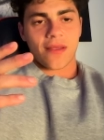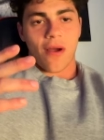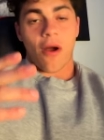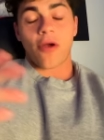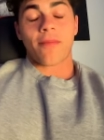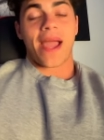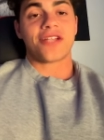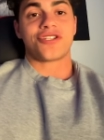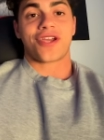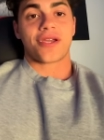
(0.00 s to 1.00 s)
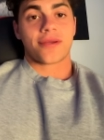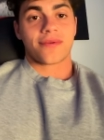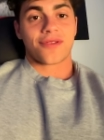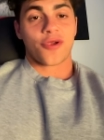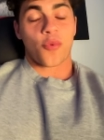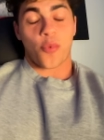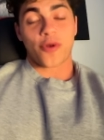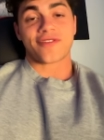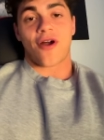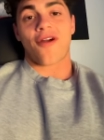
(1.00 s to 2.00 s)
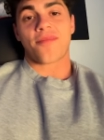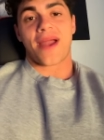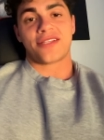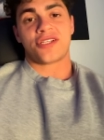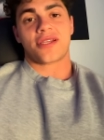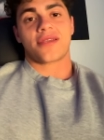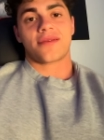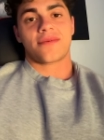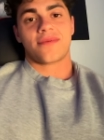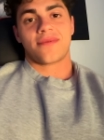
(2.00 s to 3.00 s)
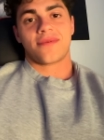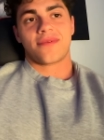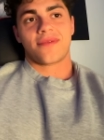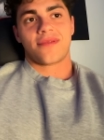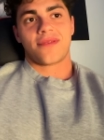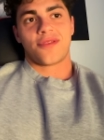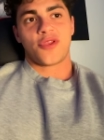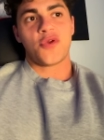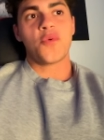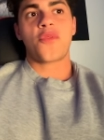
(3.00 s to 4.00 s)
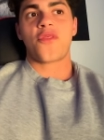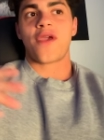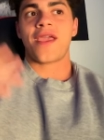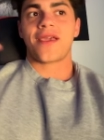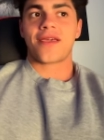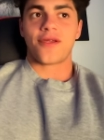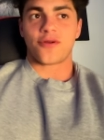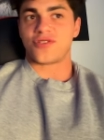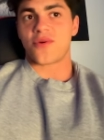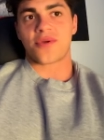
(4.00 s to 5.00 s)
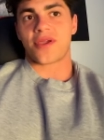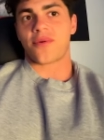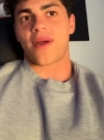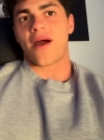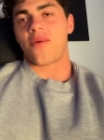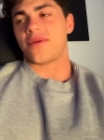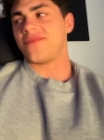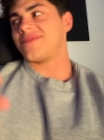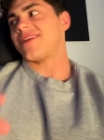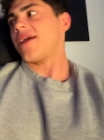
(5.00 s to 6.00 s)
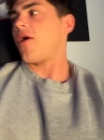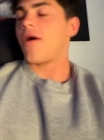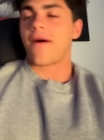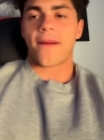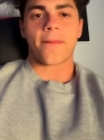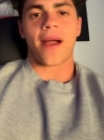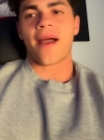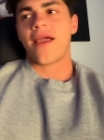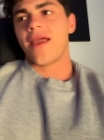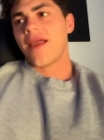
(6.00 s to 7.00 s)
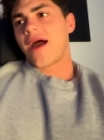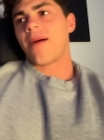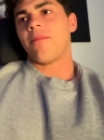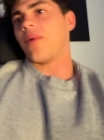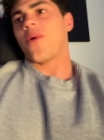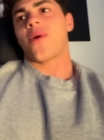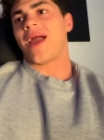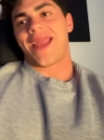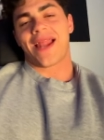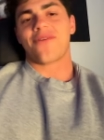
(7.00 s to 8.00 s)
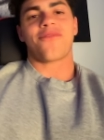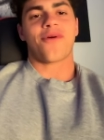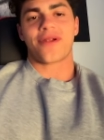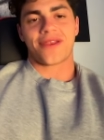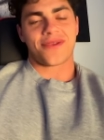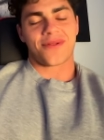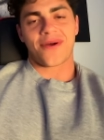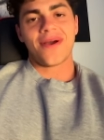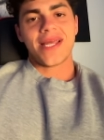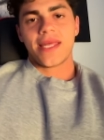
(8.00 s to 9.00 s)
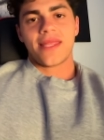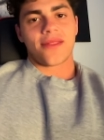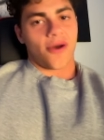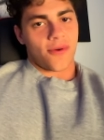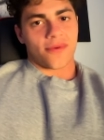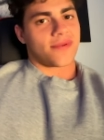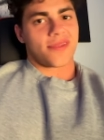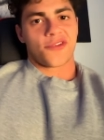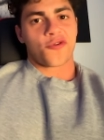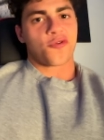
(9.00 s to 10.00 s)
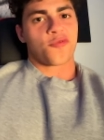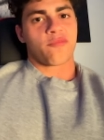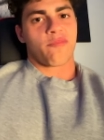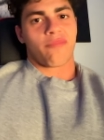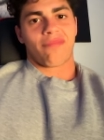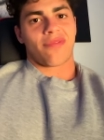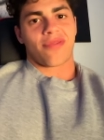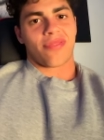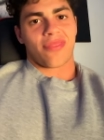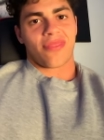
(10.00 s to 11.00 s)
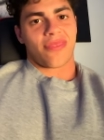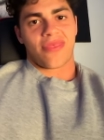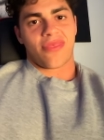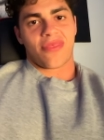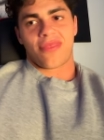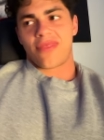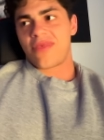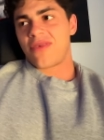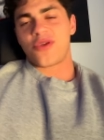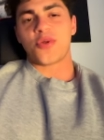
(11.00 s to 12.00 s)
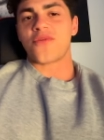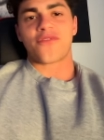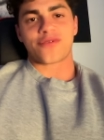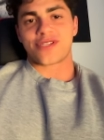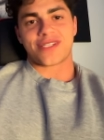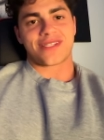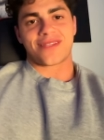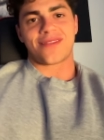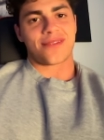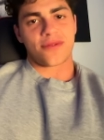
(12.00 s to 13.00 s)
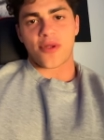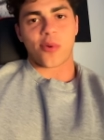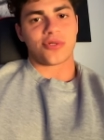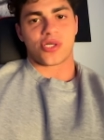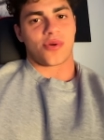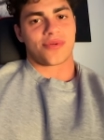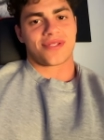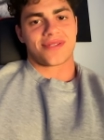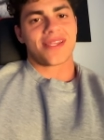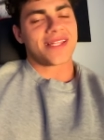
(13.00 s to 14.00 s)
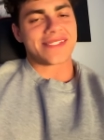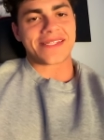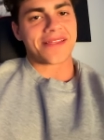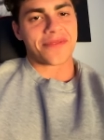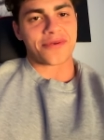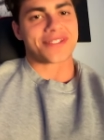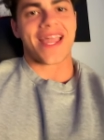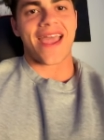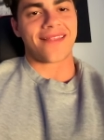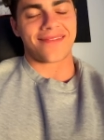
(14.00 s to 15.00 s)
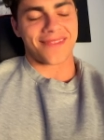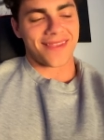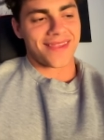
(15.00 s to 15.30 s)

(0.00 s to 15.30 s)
are magic. Your words are magic. You think you're joking around when you say, "Oh, I'm I'm broke. I can't afford it." You know, no, you're. The universe doesn't know jokes. It doesn't understand.